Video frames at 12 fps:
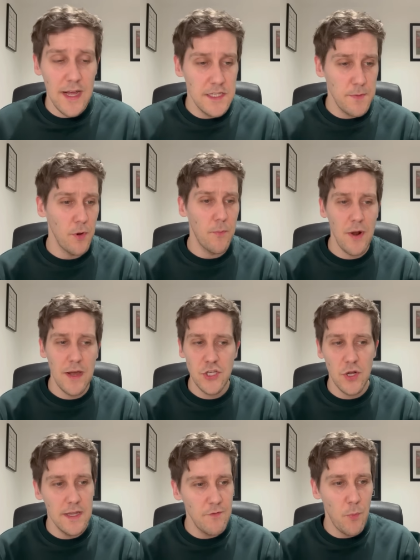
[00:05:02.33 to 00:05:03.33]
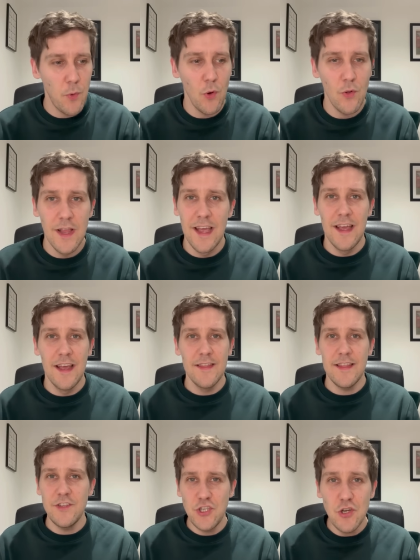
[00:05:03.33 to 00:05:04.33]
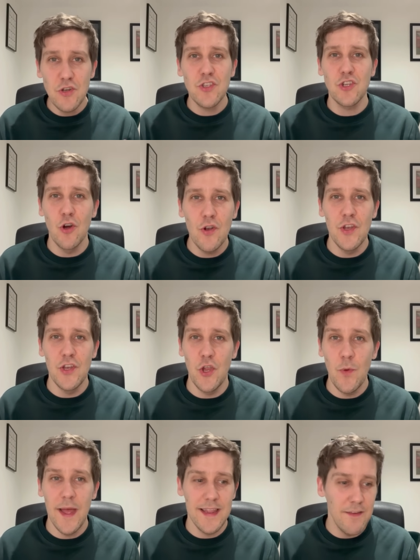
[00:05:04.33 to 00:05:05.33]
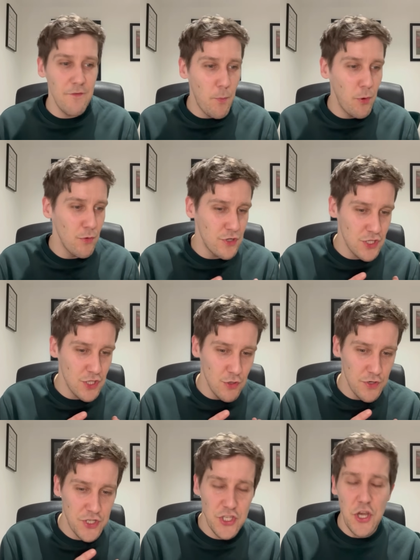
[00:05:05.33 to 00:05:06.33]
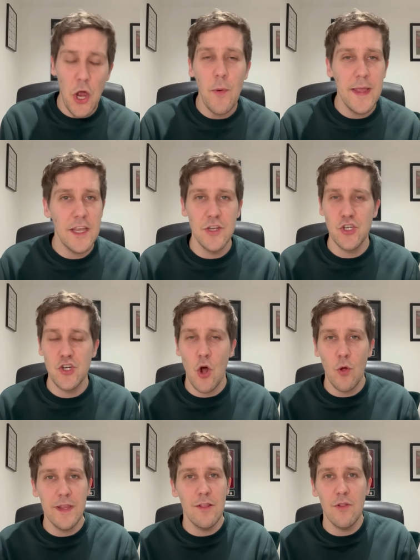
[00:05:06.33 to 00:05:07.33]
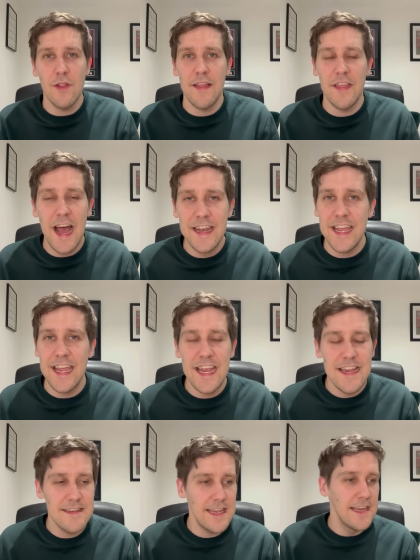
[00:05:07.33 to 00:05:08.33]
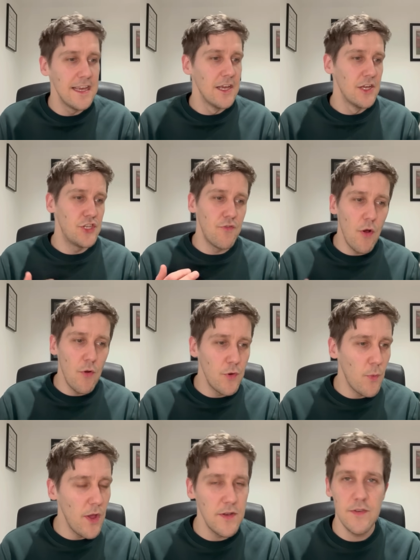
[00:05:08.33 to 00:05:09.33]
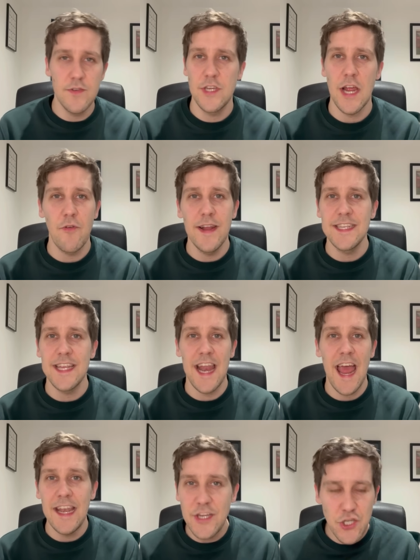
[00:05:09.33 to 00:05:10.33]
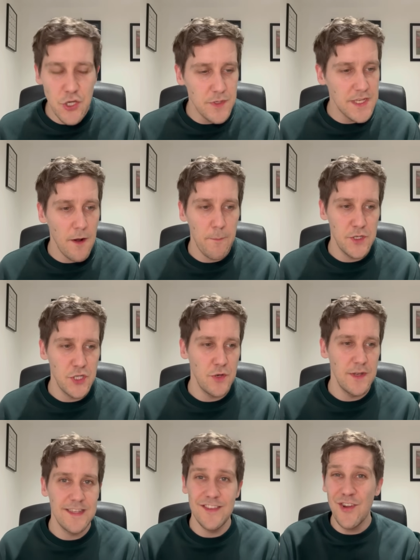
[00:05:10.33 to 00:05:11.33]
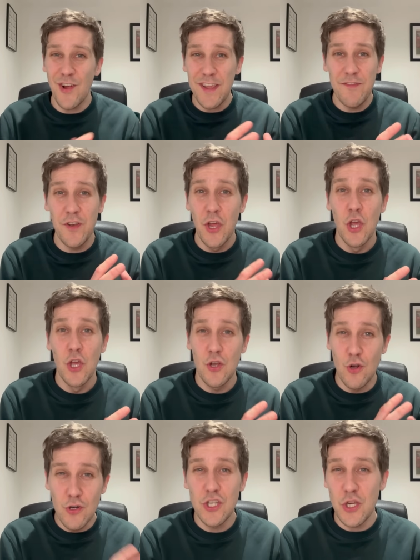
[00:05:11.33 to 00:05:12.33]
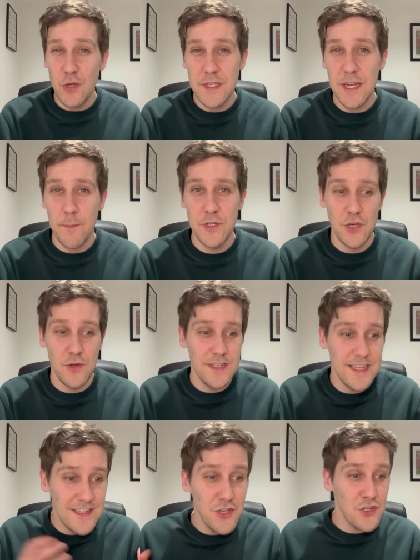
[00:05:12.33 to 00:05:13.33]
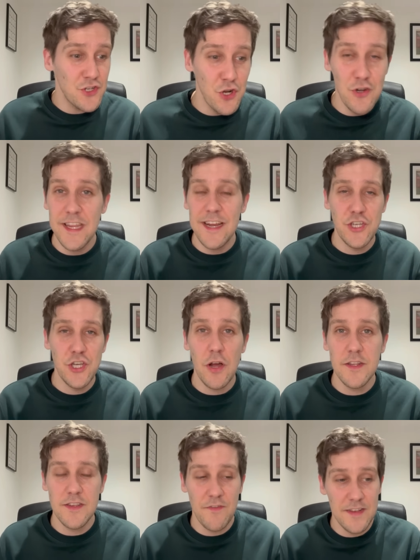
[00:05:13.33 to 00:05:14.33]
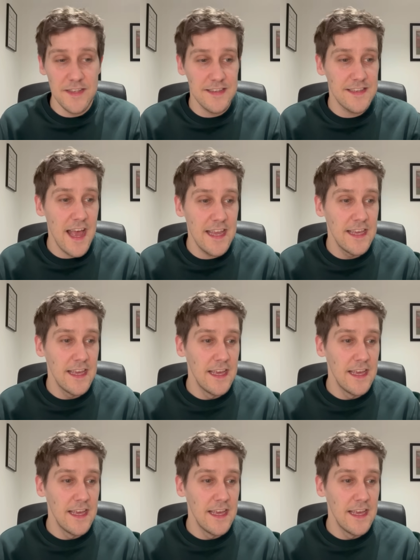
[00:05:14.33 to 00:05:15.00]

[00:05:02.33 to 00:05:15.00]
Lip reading: put pressure on Liverpool, they just couldn't do it. Liverpool just looked so in control. They looked like they had it easy. Girona weren't generating any shooting opportunities, not even good shooting opportunities. He just couldn't get shots off, as I say,